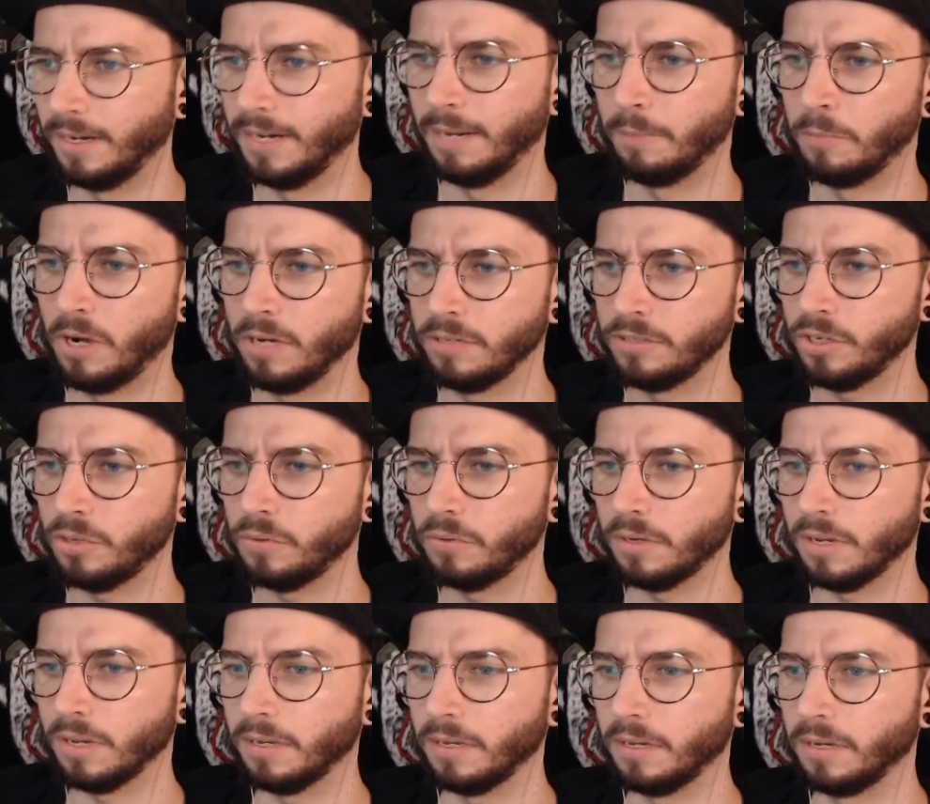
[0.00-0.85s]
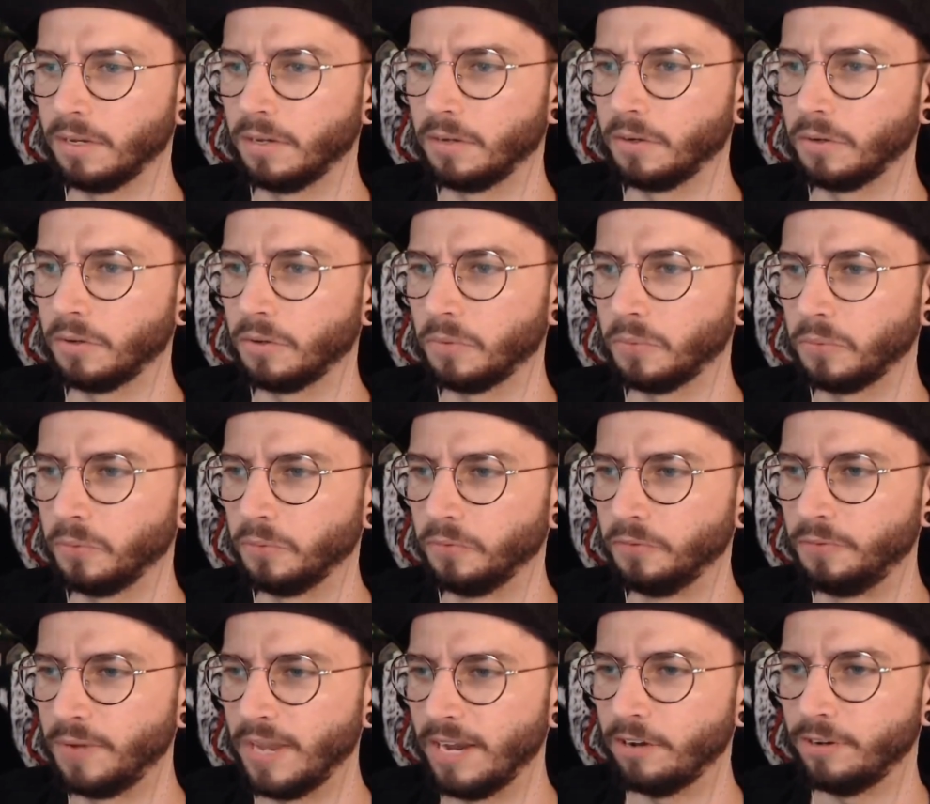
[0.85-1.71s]
I'm also
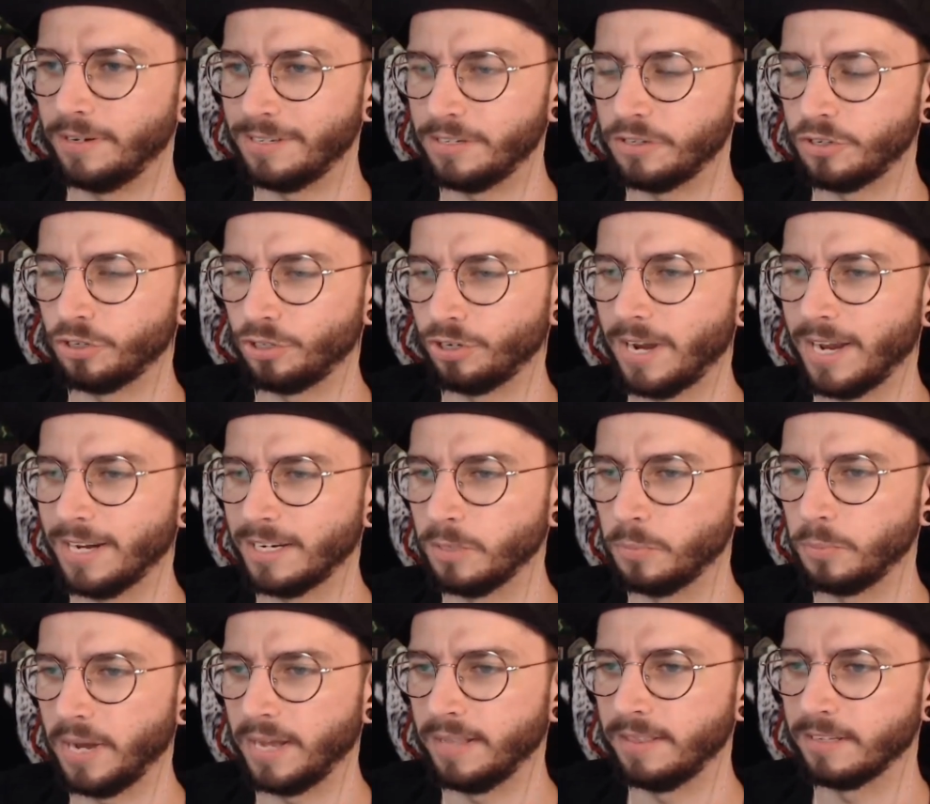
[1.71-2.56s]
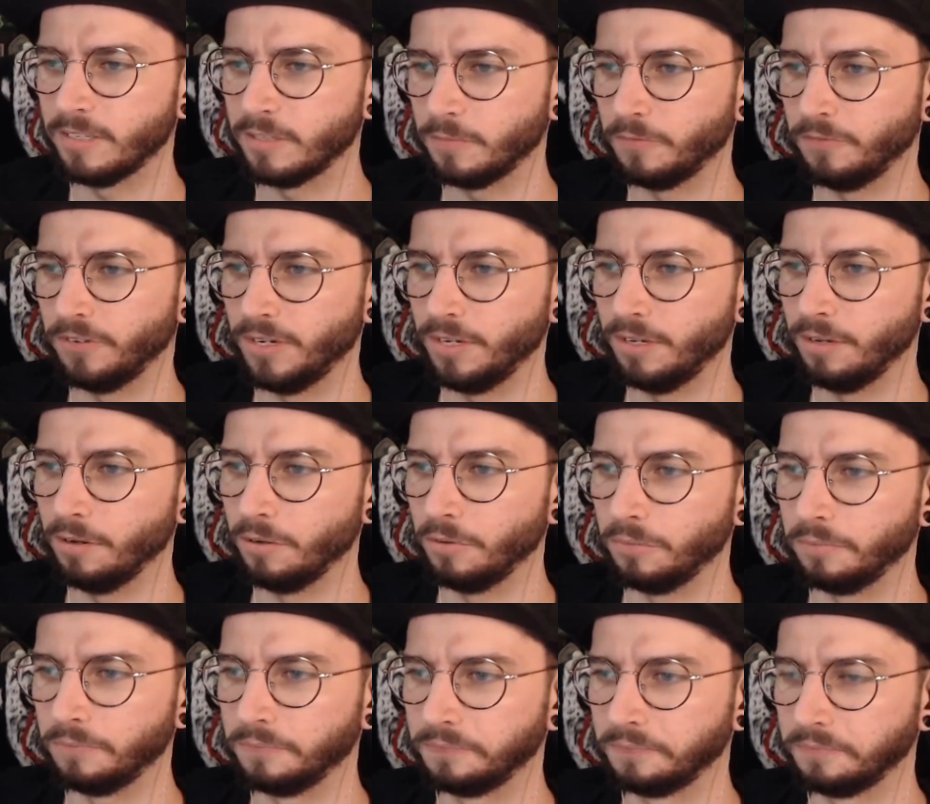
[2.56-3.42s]
very distracted by this
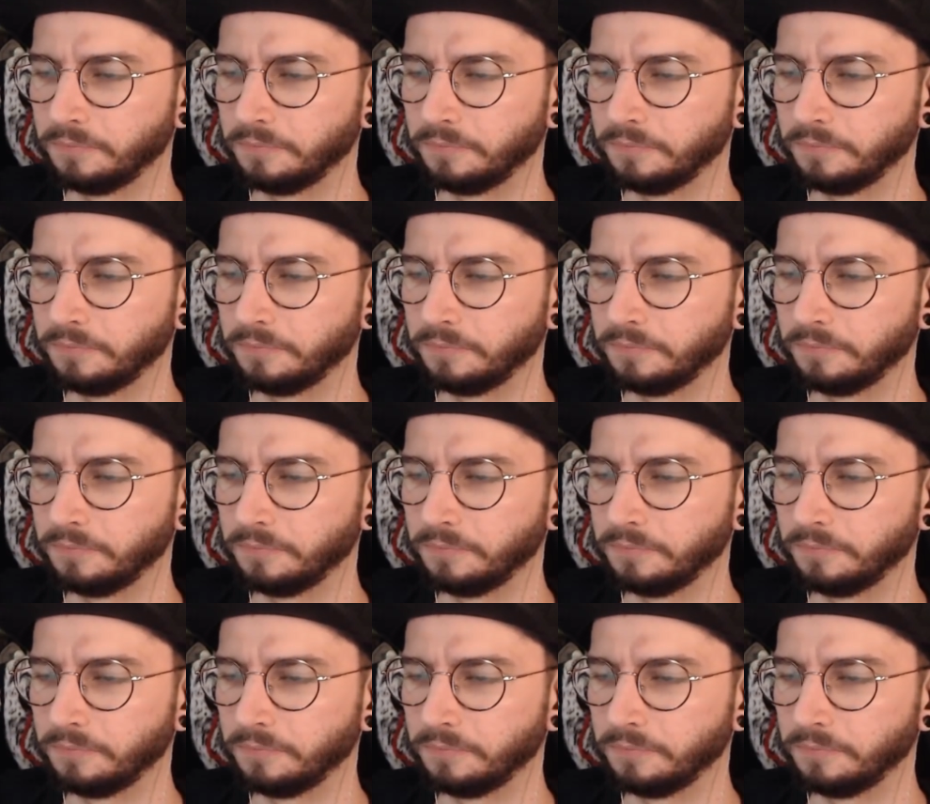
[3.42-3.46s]
video.